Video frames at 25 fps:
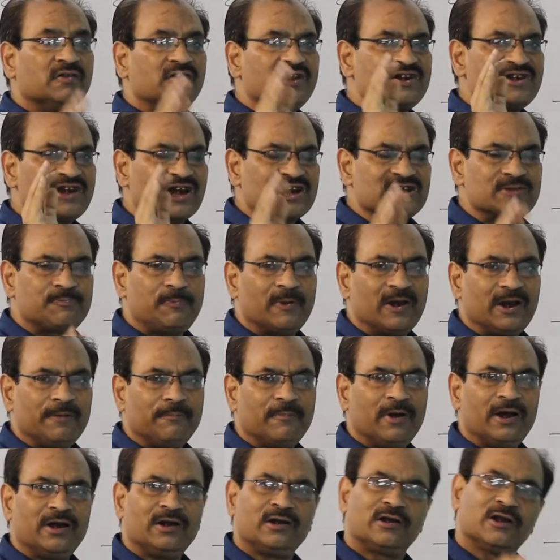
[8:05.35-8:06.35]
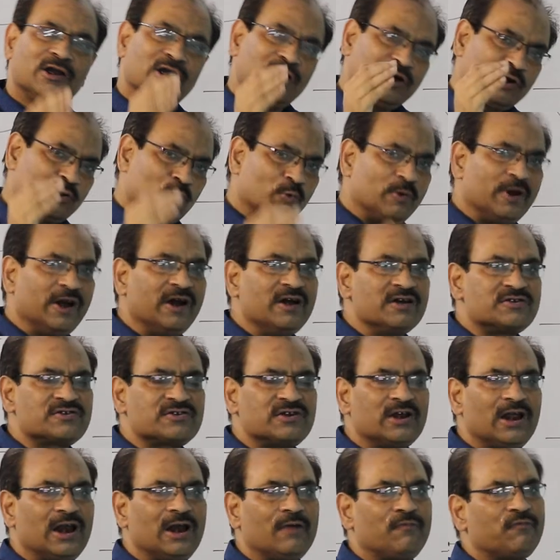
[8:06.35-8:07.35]
this experiment today
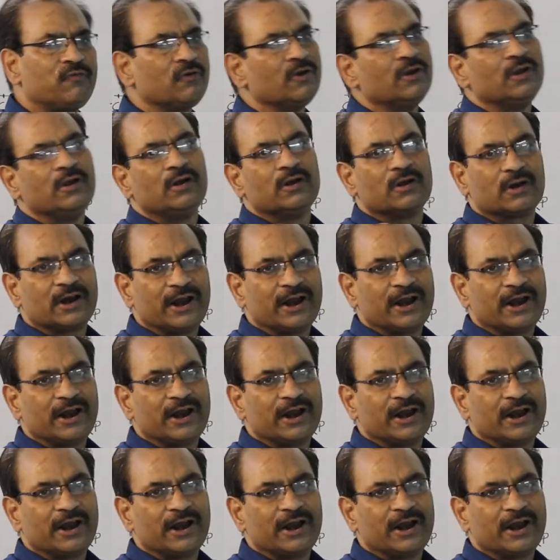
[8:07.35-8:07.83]
itself.